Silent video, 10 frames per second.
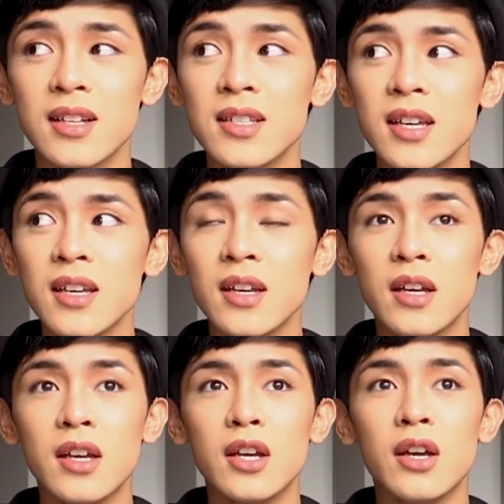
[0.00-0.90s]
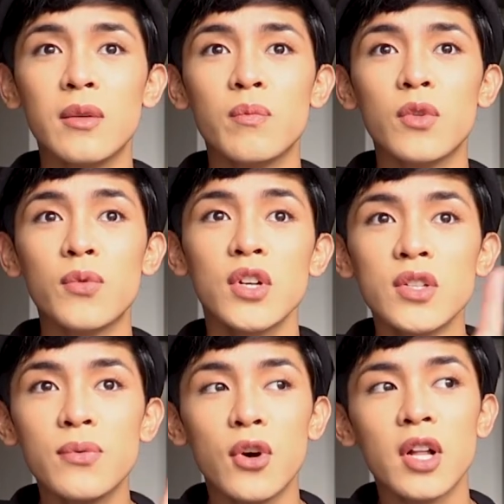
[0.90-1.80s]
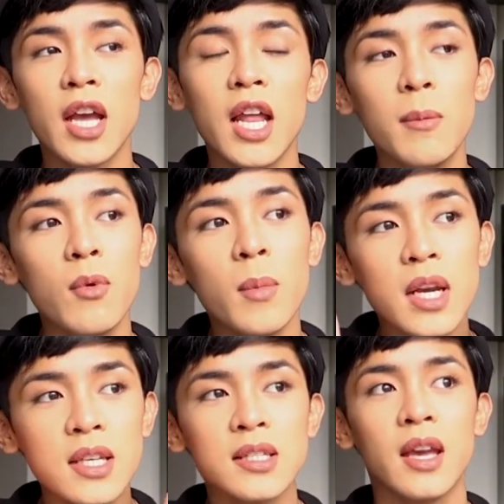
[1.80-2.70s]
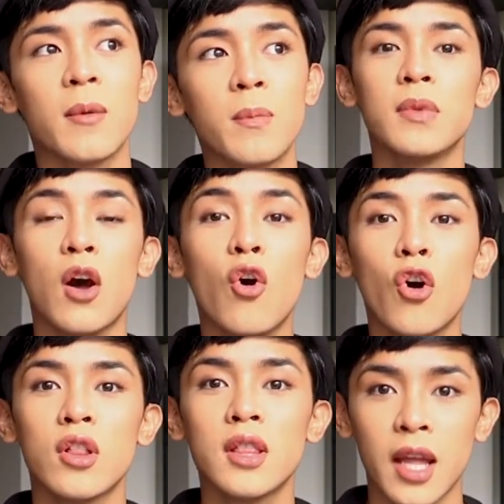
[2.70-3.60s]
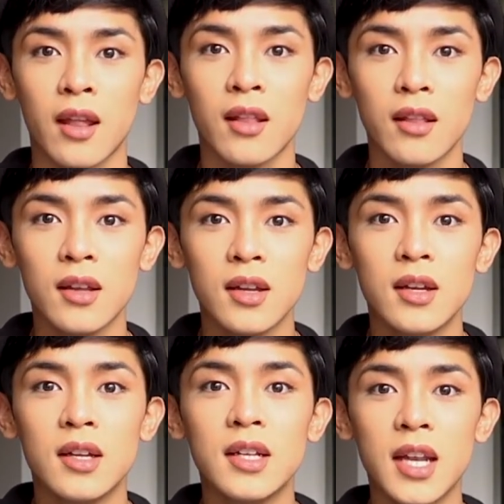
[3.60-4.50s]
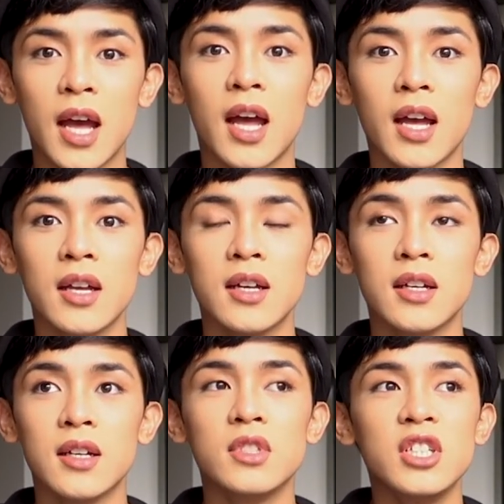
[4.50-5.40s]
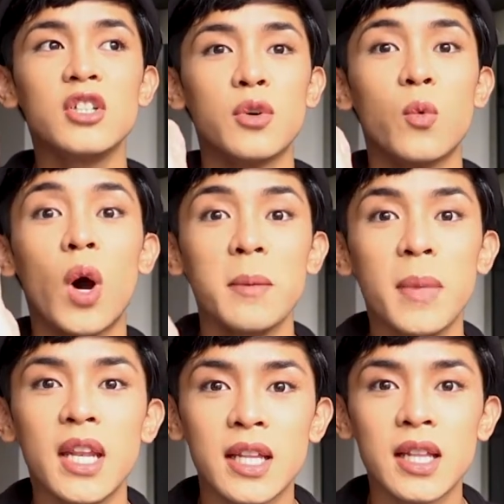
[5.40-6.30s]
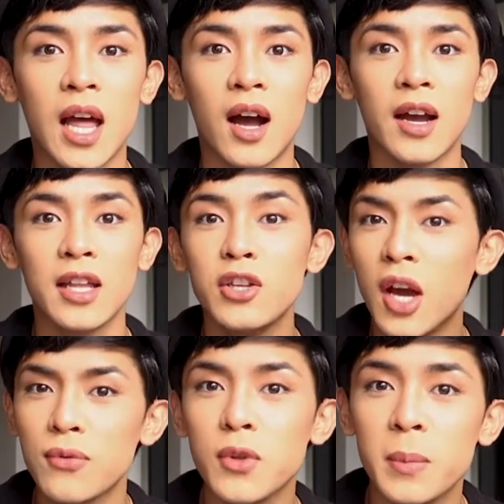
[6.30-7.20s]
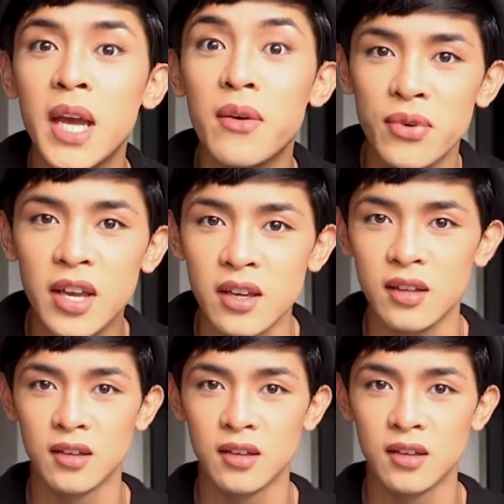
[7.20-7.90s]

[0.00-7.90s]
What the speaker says: Kasi, first of all, kailangan mong mag-isip ng content na, you know, 1 minute lang, and you have to be heavy.